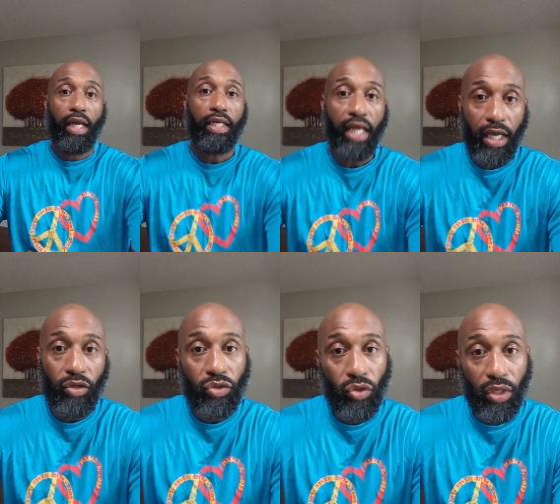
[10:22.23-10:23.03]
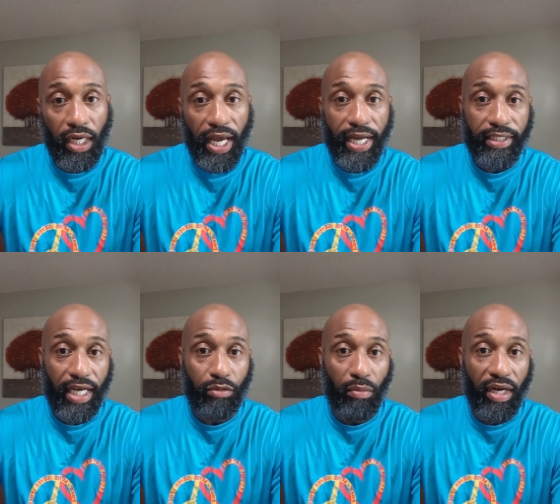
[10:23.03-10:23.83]
Then you do your legs.
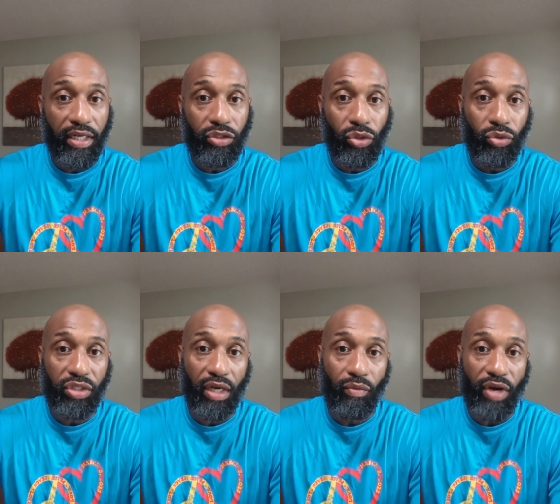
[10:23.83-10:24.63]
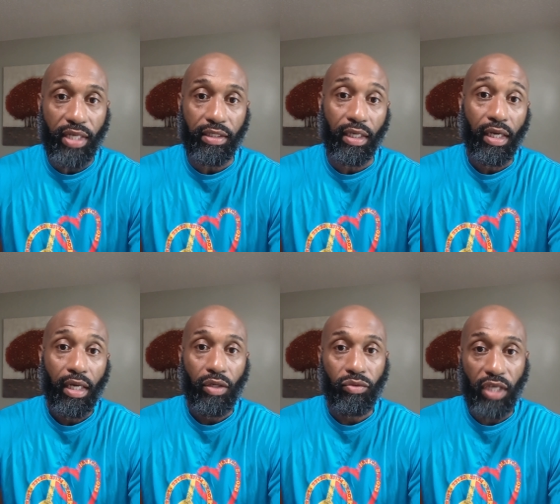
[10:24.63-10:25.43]
That's Monday, Tuesday, and Wednesday.
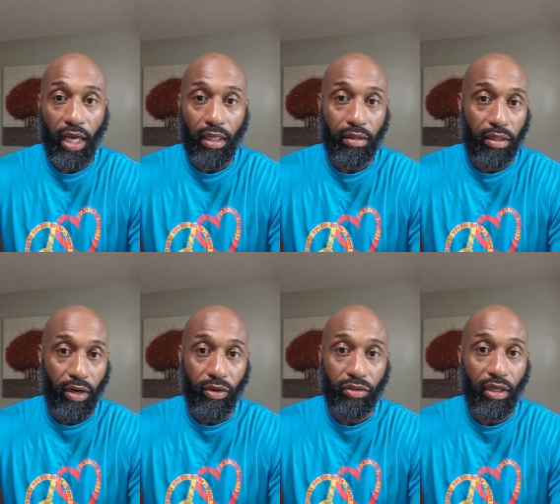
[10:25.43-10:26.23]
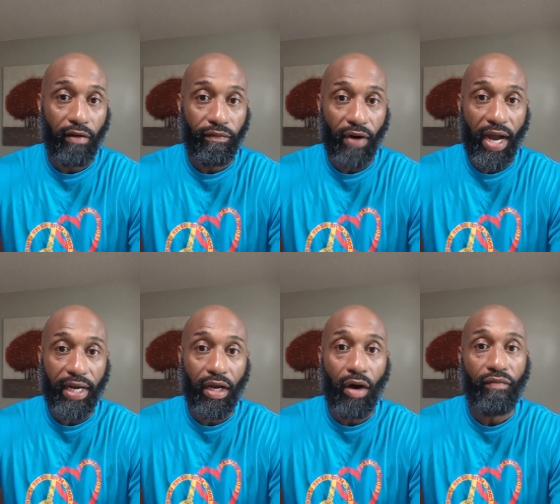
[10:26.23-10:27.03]
You take Thursday and
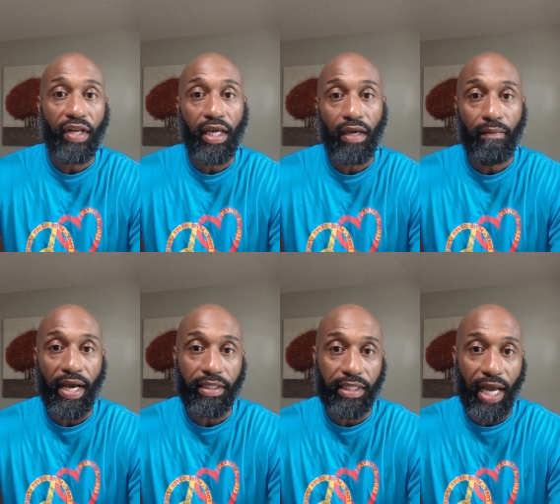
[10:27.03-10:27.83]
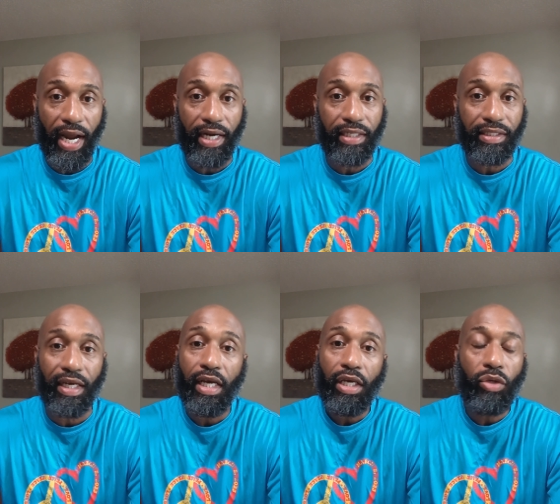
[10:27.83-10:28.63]
Friday off and then hit back Saturday and
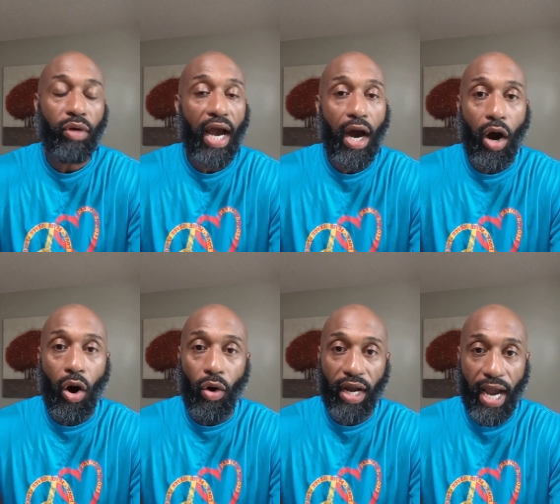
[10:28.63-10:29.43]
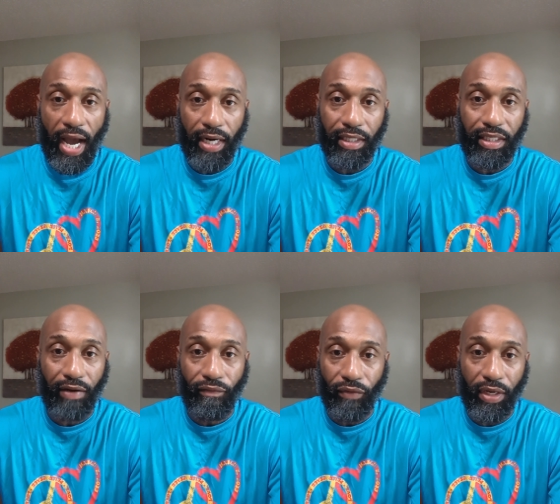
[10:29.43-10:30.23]
Sunday. You got all kind of
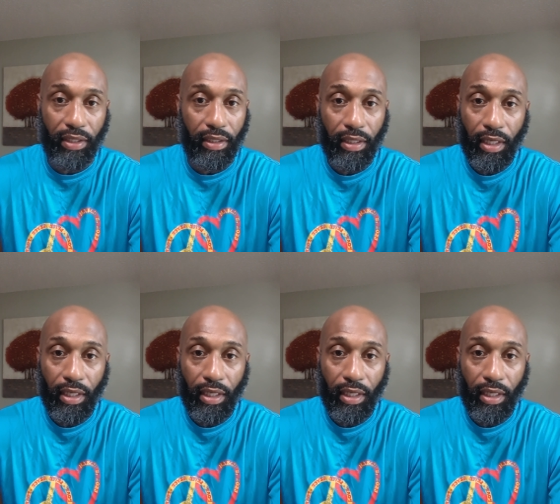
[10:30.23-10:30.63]
different